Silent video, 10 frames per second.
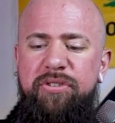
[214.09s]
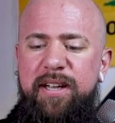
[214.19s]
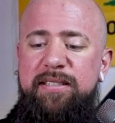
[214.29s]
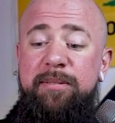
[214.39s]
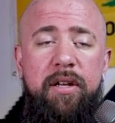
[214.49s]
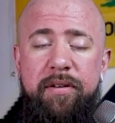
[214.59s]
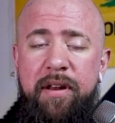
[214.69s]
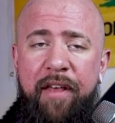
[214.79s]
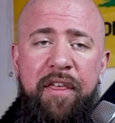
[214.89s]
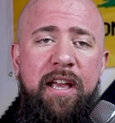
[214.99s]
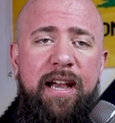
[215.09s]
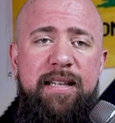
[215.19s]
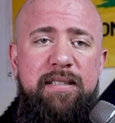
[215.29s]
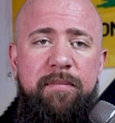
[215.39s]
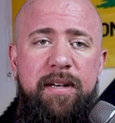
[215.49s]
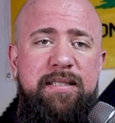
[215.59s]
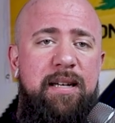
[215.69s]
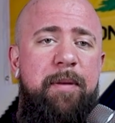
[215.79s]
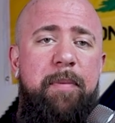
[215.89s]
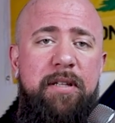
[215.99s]
drinks, nothing against them, because
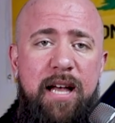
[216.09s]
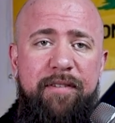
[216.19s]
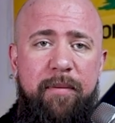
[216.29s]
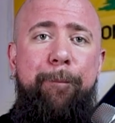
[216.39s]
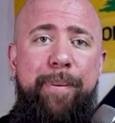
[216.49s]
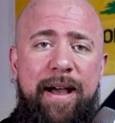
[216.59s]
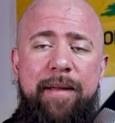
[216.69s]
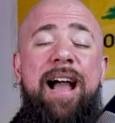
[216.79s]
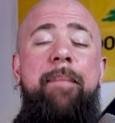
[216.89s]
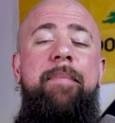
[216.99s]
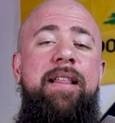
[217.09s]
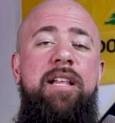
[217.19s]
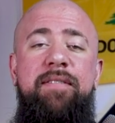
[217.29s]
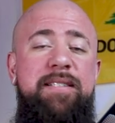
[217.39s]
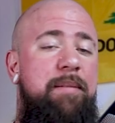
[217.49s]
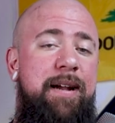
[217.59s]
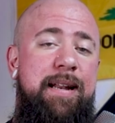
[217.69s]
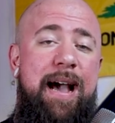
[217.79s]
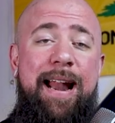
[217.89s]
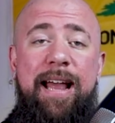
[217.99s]
some people love them, but I might love this, I
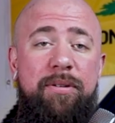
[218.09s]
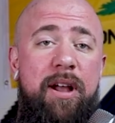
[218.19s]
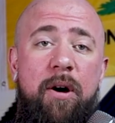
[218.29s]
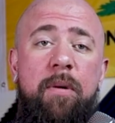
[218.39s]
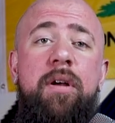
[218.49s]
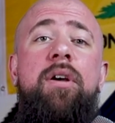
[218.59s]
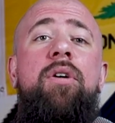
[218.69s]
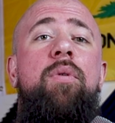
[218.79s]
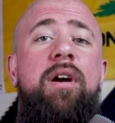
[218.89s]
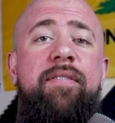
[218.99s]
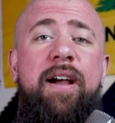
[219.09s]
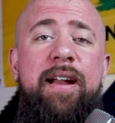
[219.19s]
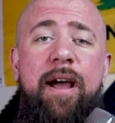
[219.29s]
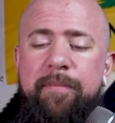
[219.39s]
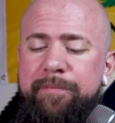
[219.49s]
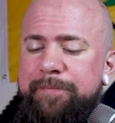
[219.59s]
might not, I don't know. We're gonna find out.